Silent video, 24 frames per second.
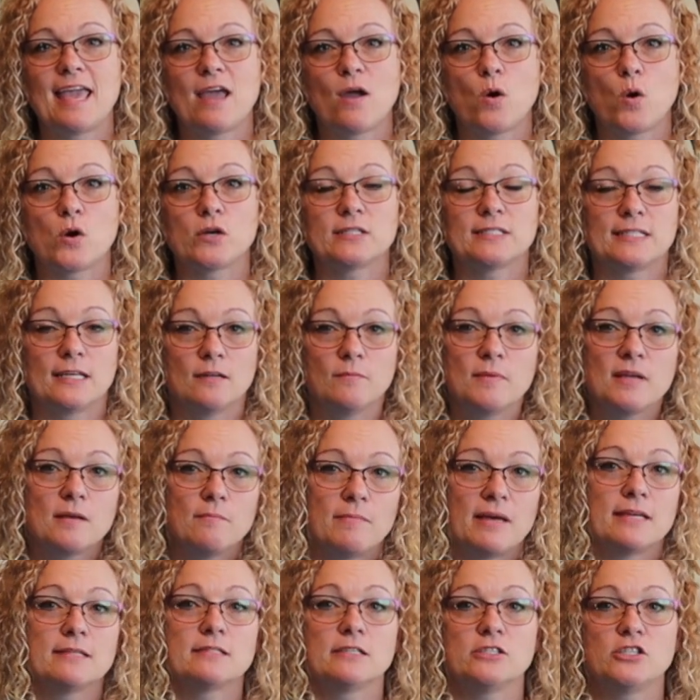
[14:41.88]
or send me a
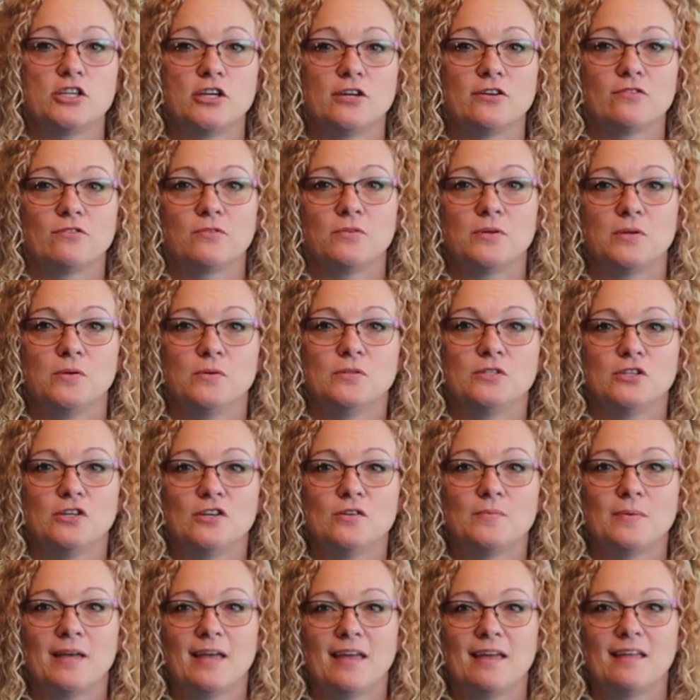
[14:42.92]
message here through
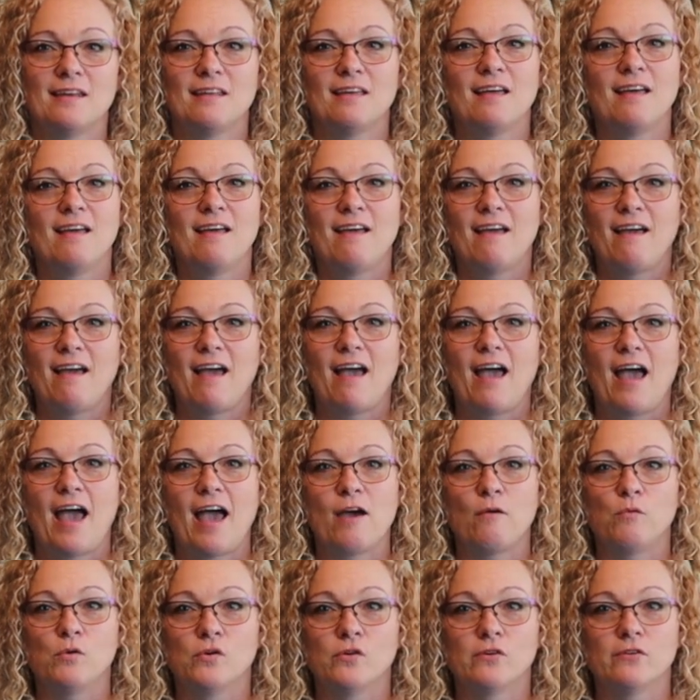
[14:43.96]
YouTube and
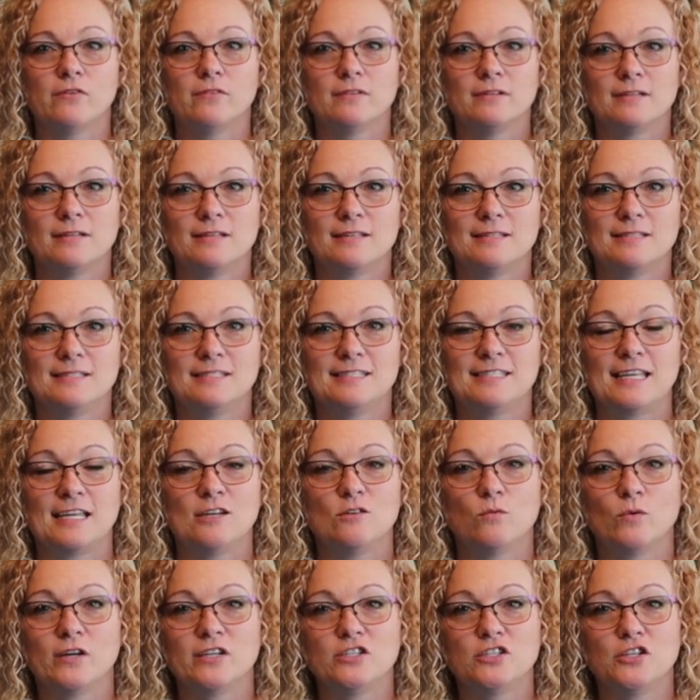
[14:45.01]
I will
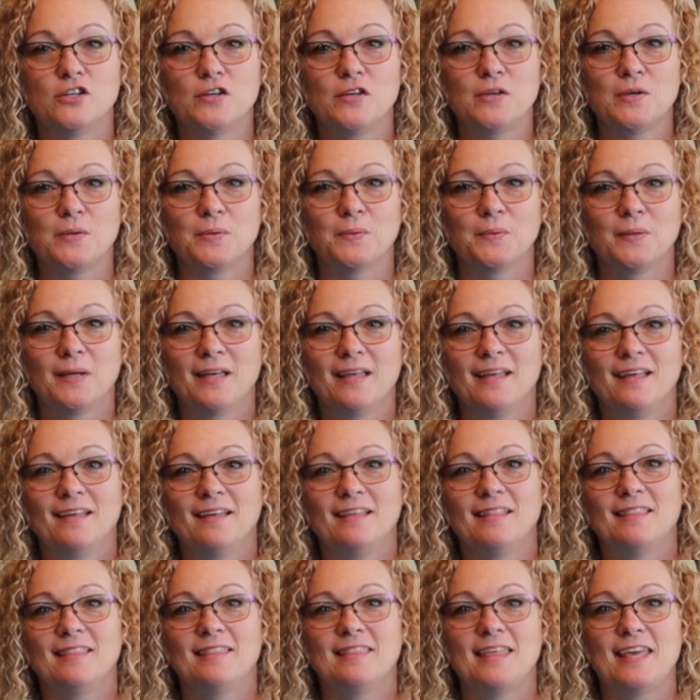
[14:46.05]
send one to you.
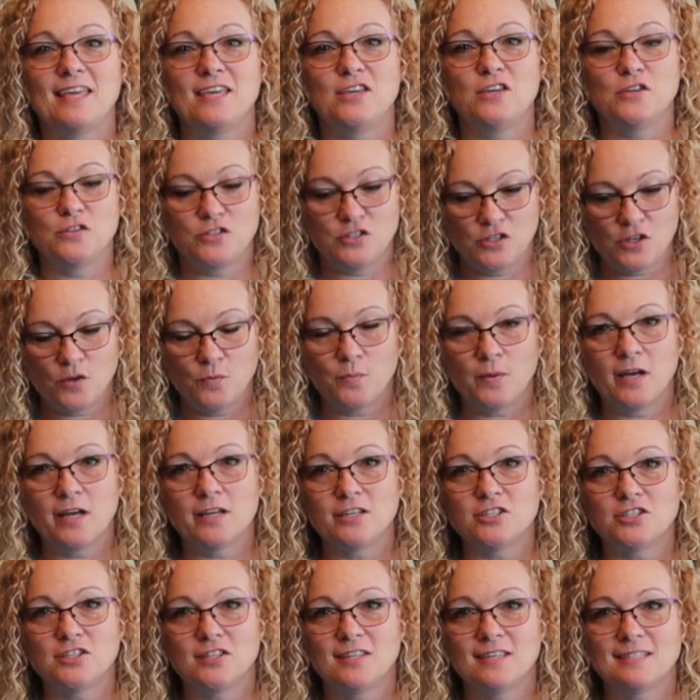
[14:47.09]
Thank you so
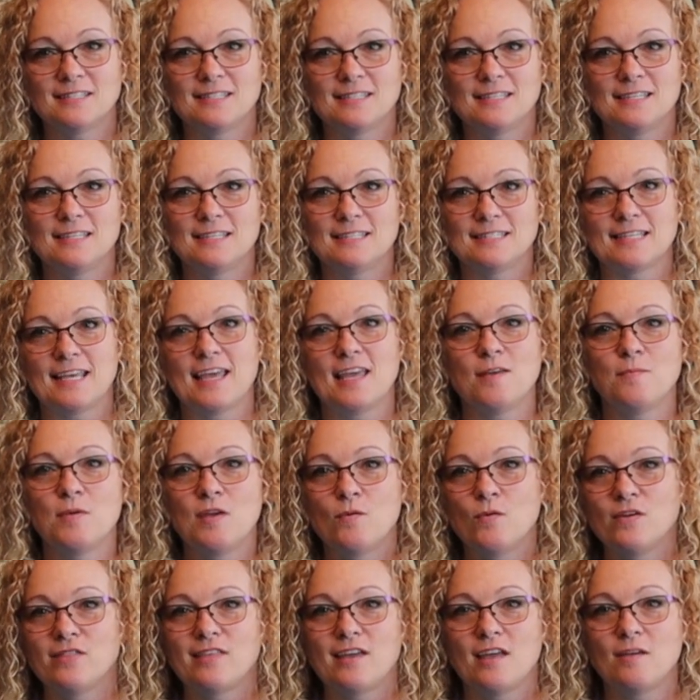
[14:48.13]
much. This is
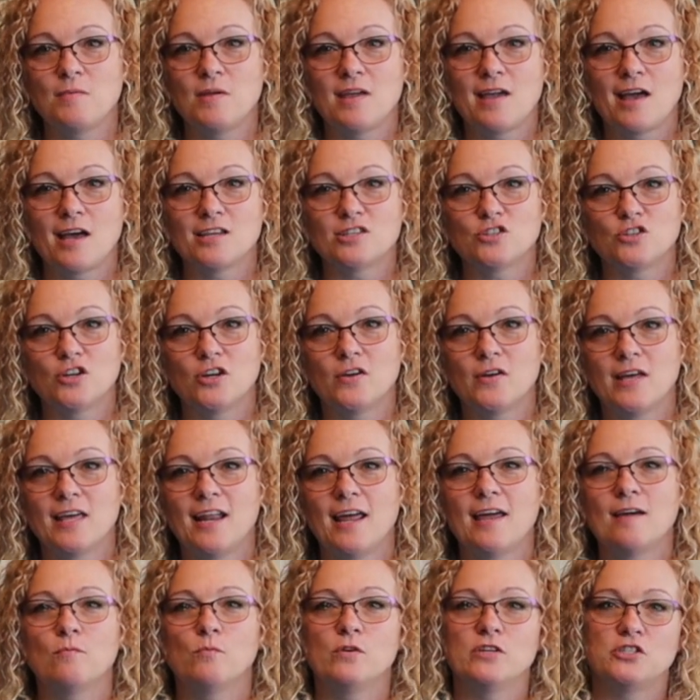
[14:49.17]
Amy with Amy Astro, and
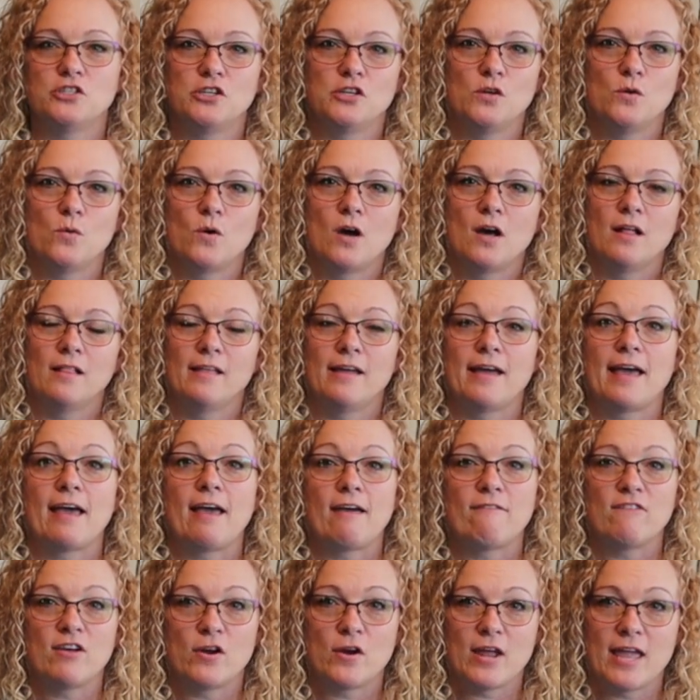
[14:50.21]
I'm wishing you all
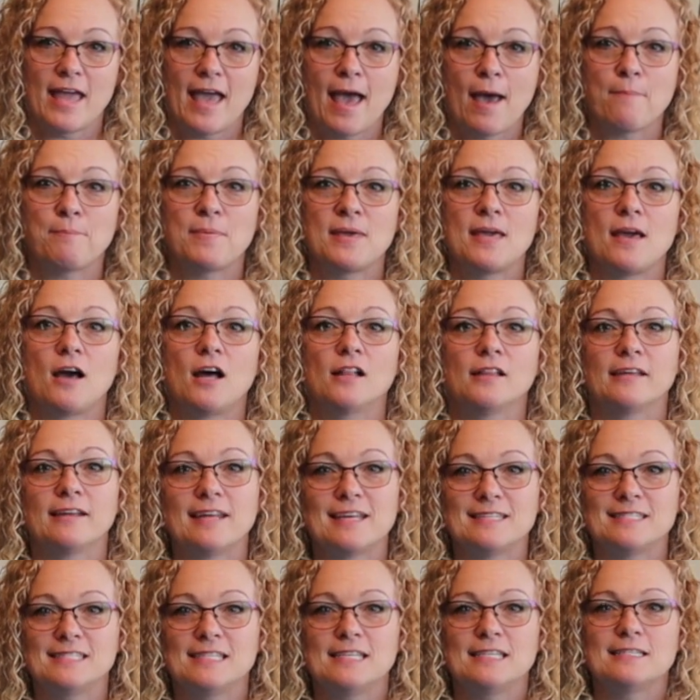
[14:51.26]
a very happy
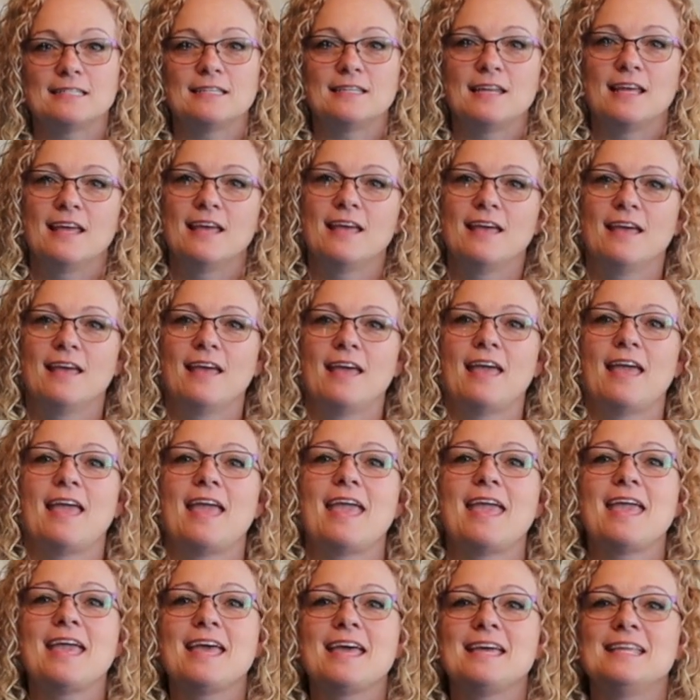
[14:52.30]
holiday season
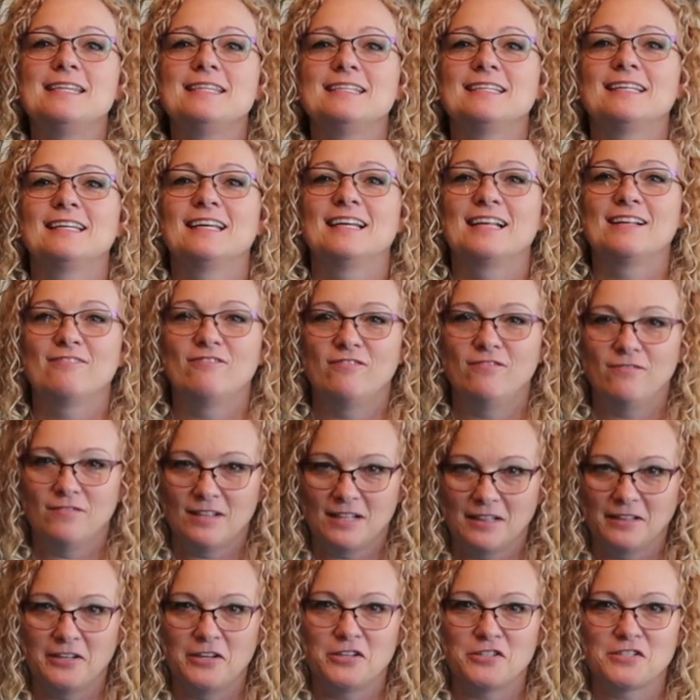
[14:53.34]
and
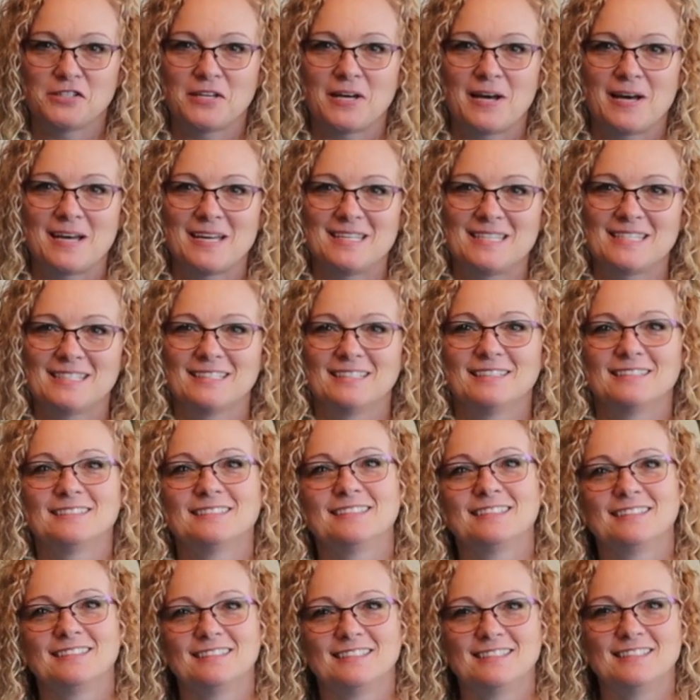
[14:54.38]
clear skies.
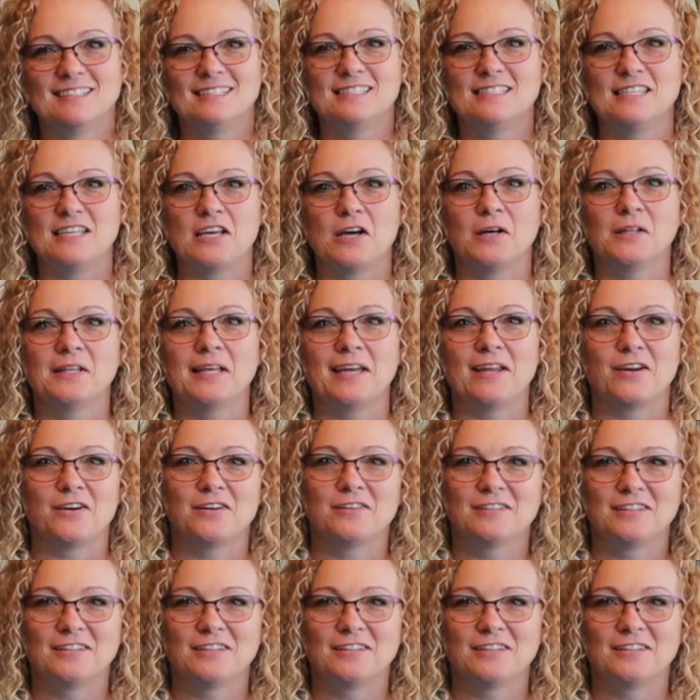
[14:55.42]
See y'all later.